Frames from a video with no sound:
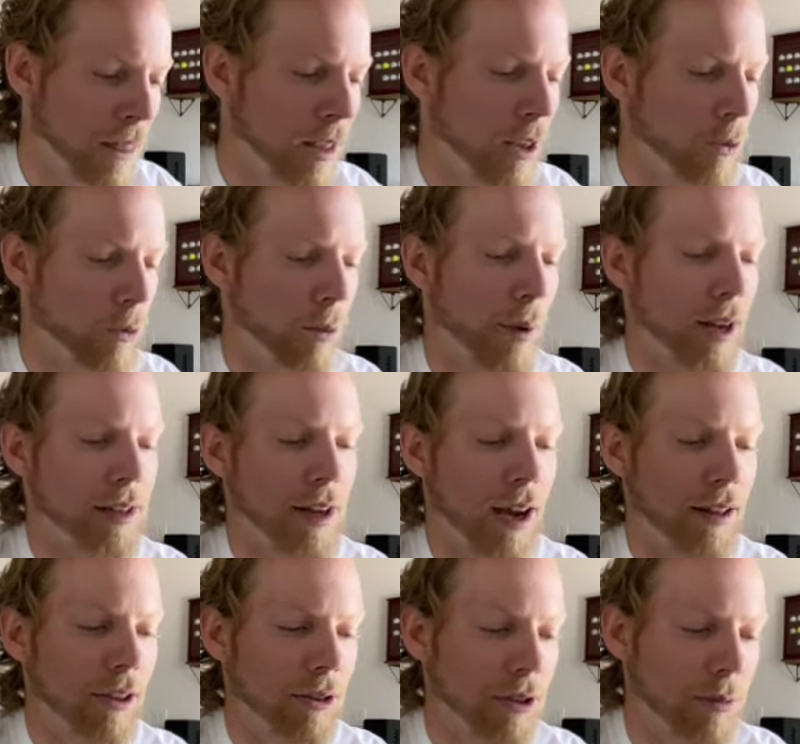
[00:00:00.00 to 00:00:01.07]
When my dad
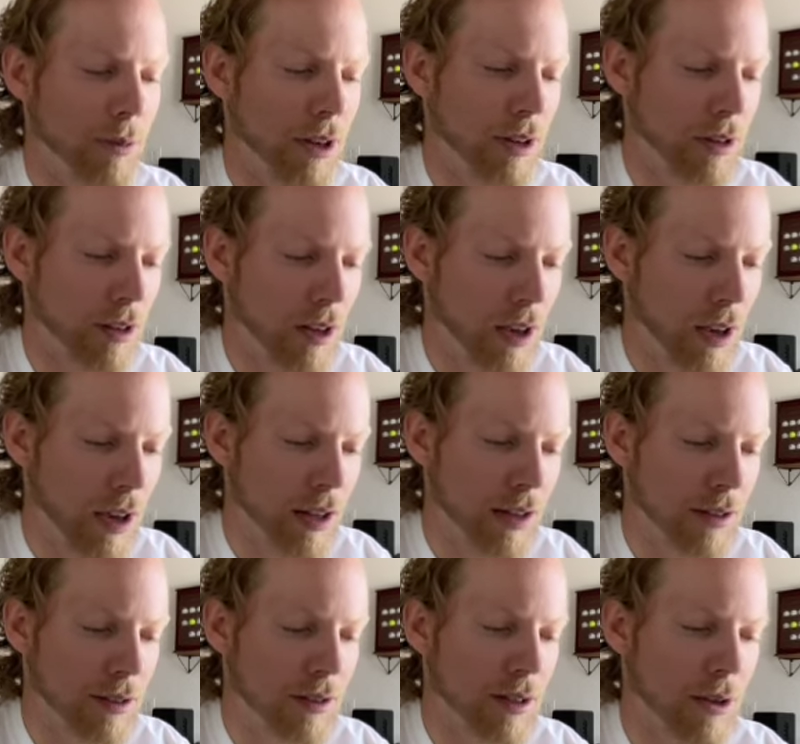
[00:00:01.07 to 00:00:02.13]
looked at me, he didn't
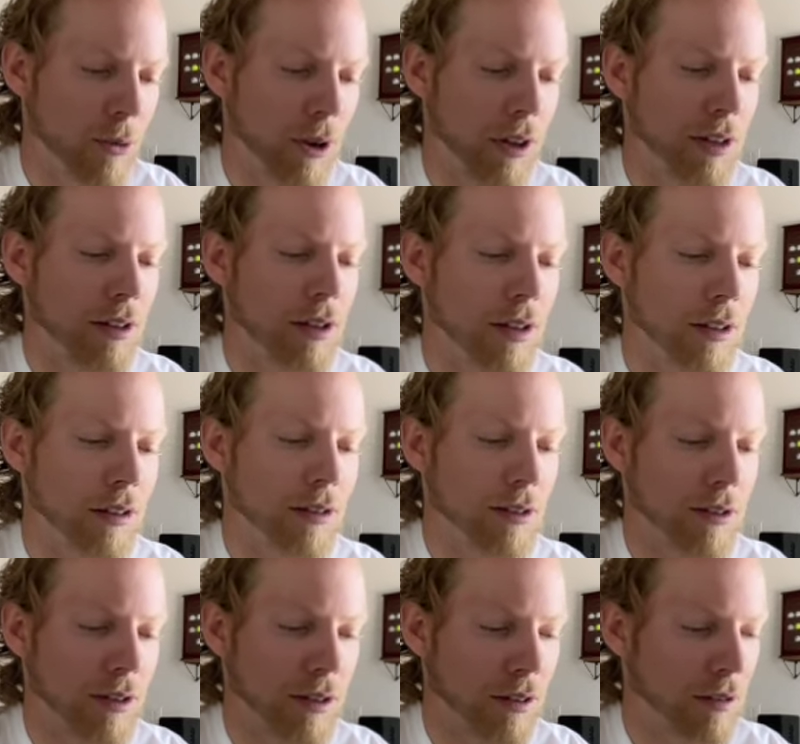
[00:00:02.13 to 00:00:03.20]
see what he needed to
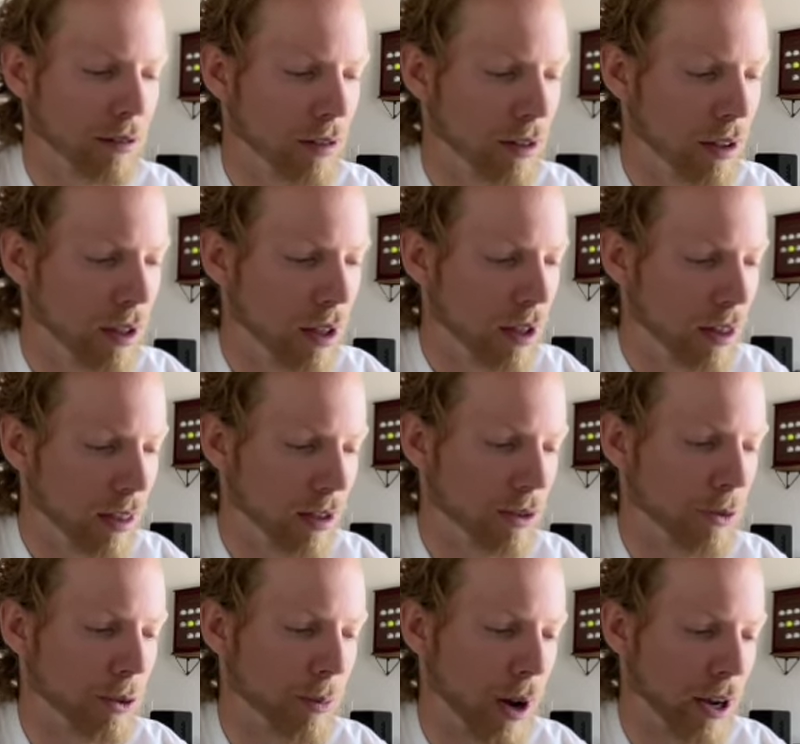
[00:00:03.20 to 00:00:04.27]
see. This
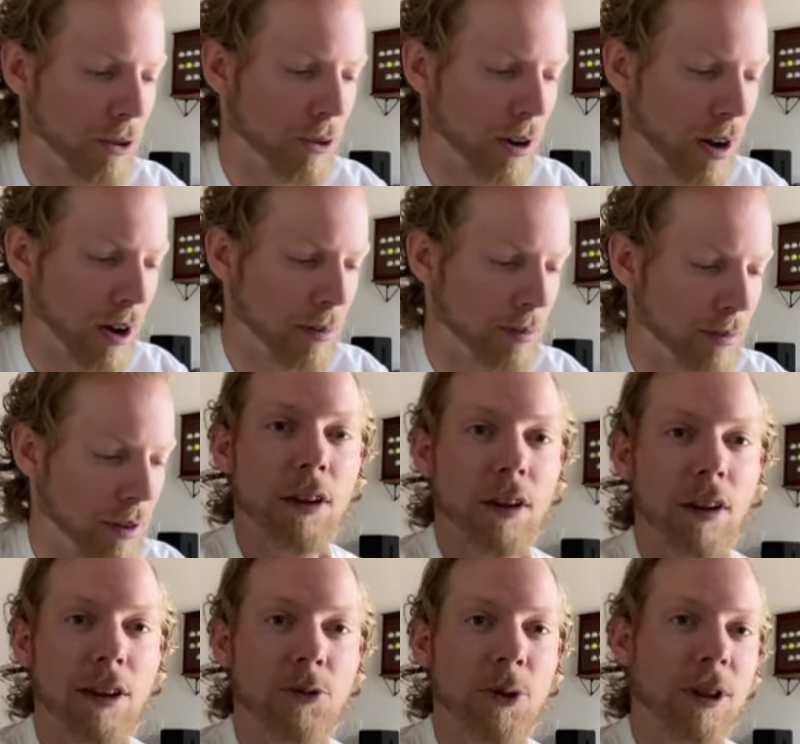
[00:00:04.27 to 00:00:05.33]
was my crime.
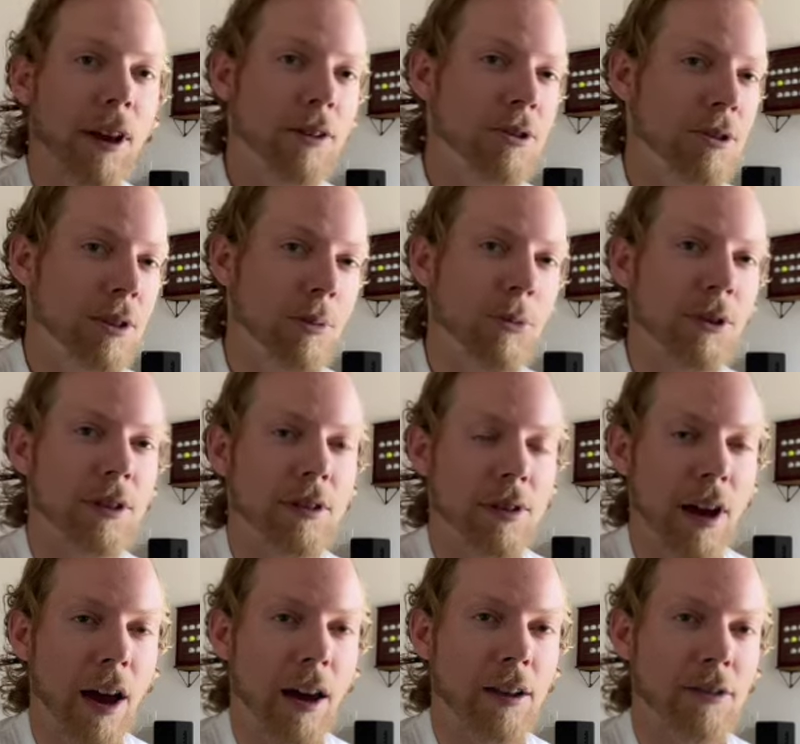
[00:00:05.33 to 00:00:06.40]
His relationship with his
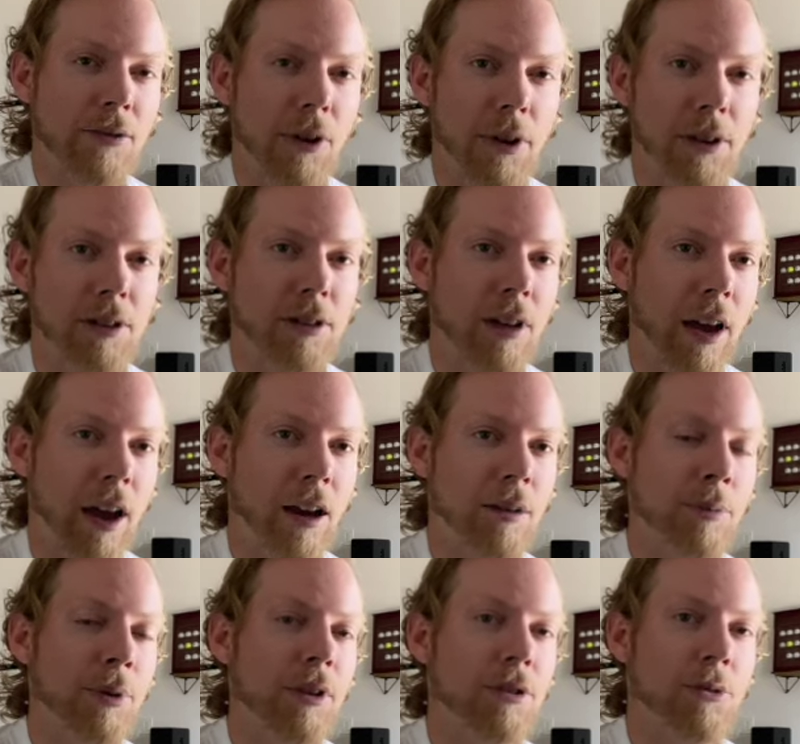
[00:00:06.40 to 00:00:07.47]
dad is very sad,
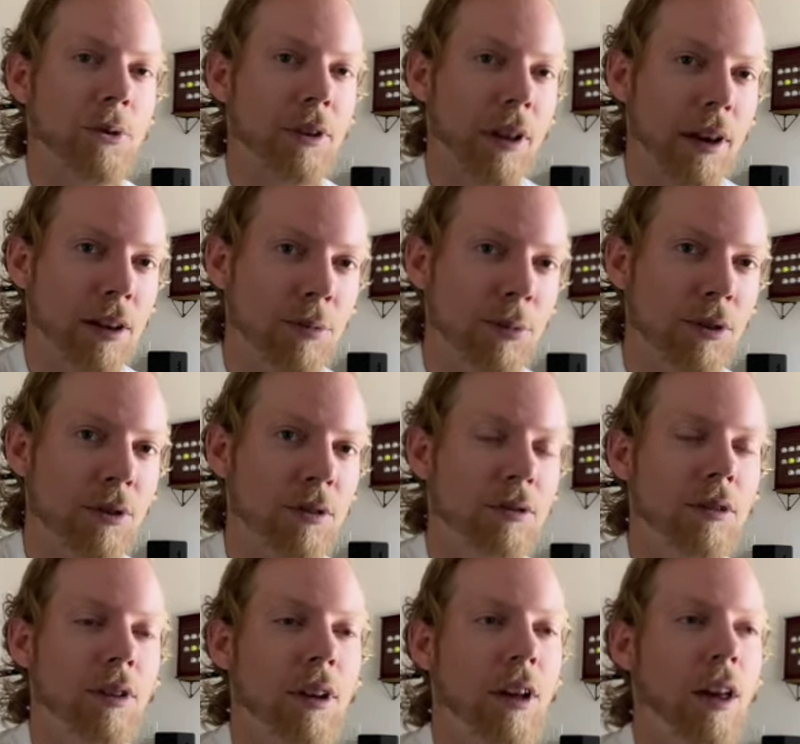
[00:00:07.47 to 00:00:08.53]
but it's relatable,
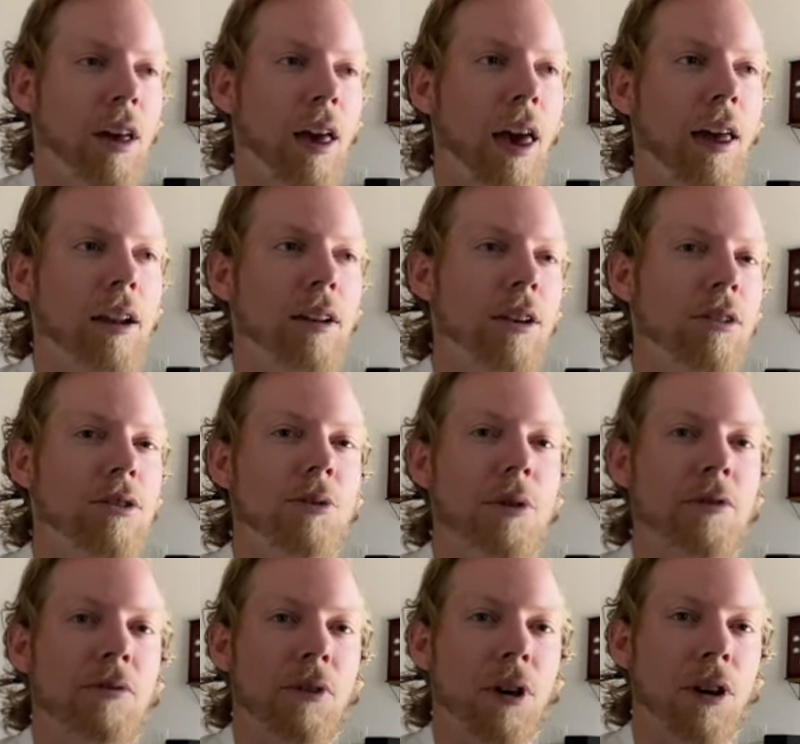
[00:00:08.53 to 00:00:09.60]
and it also
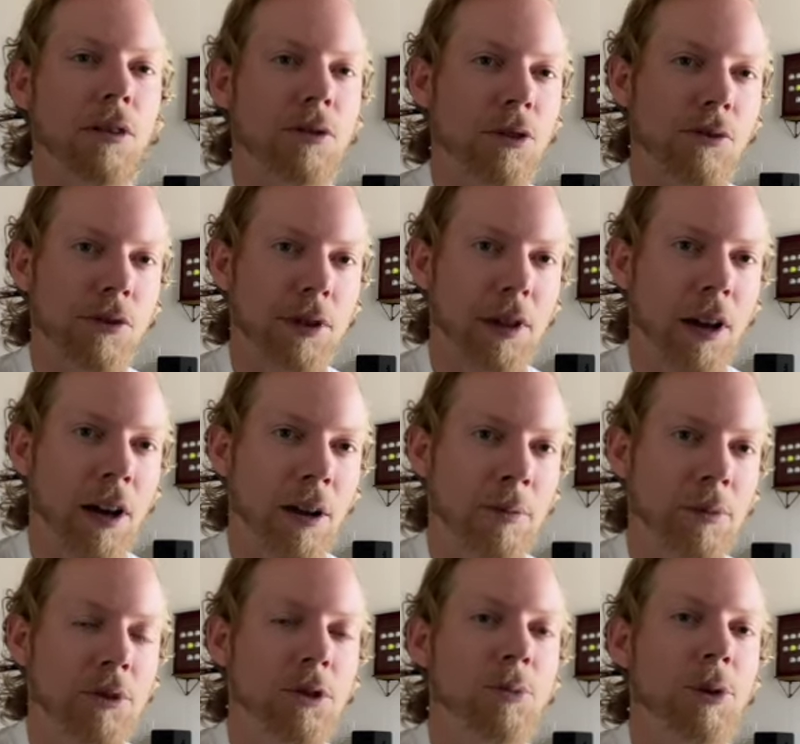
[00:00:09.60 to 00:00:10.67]
evolves over time
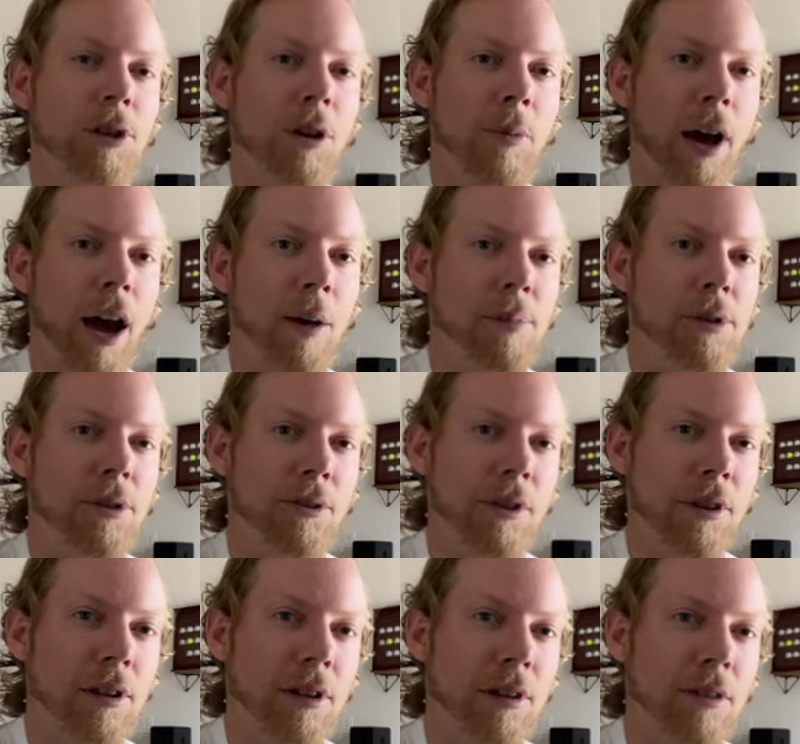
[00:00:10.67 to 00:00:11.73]
to become happier in
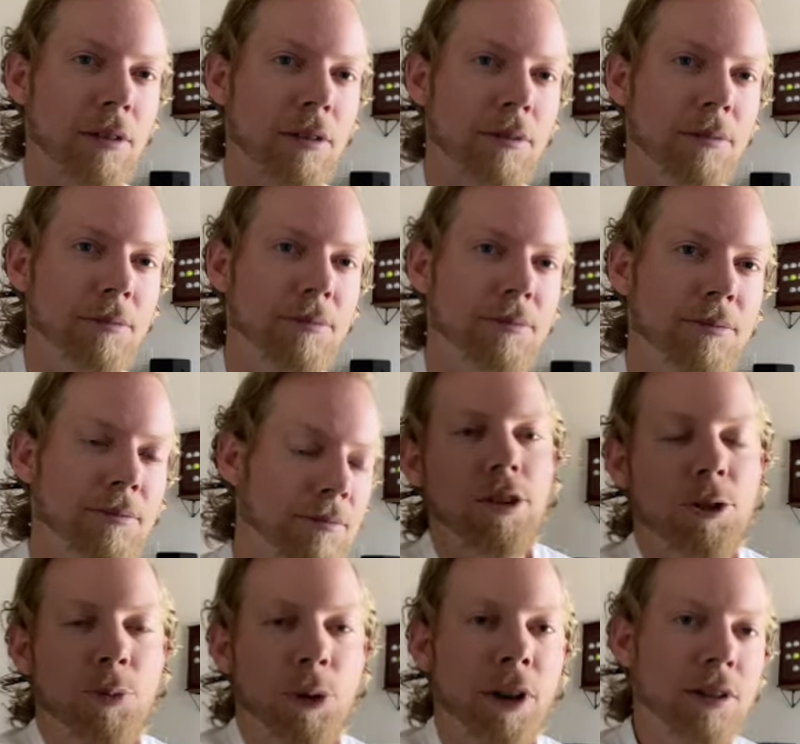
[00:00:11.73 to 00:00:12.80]
the end."
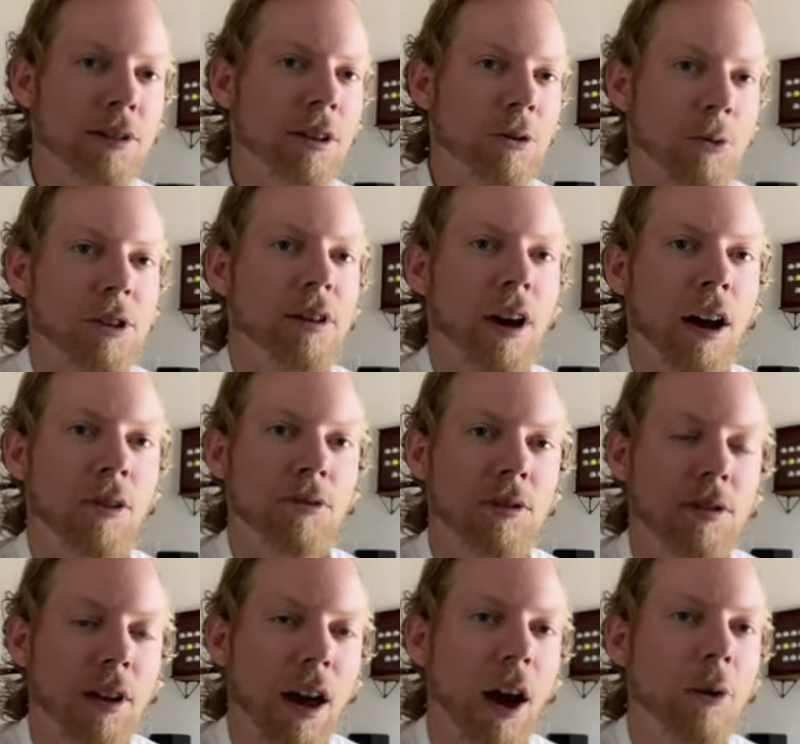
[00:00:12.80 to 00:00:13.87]
Springsteen
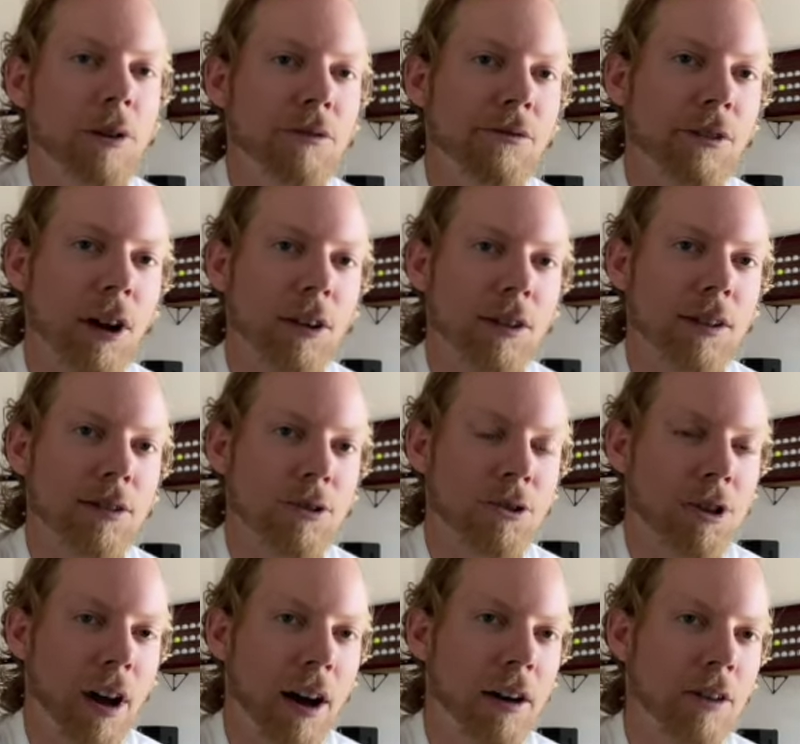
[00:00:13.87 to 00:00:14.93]
recounts how he felt as a
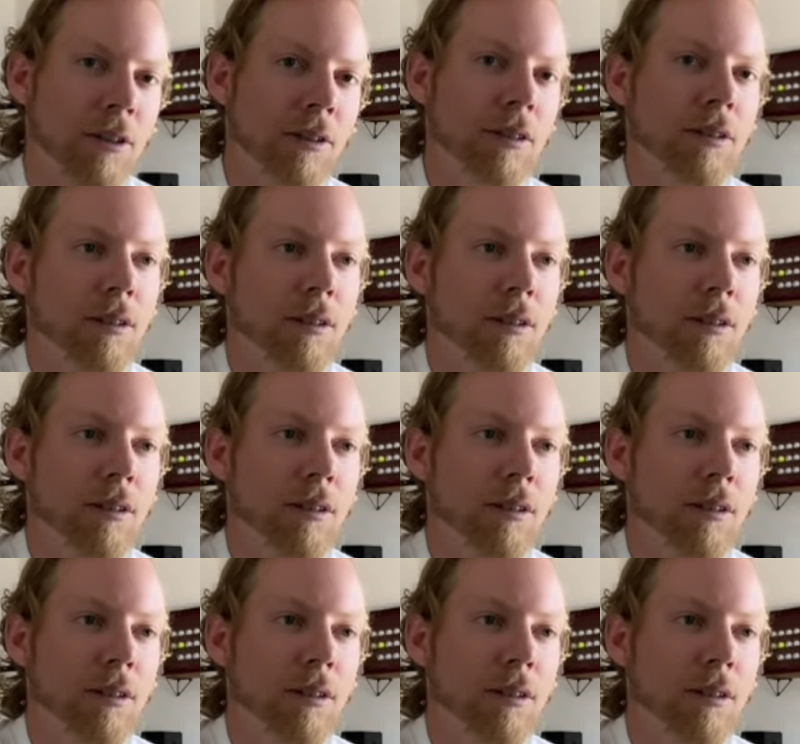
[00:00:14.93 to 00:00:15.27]
child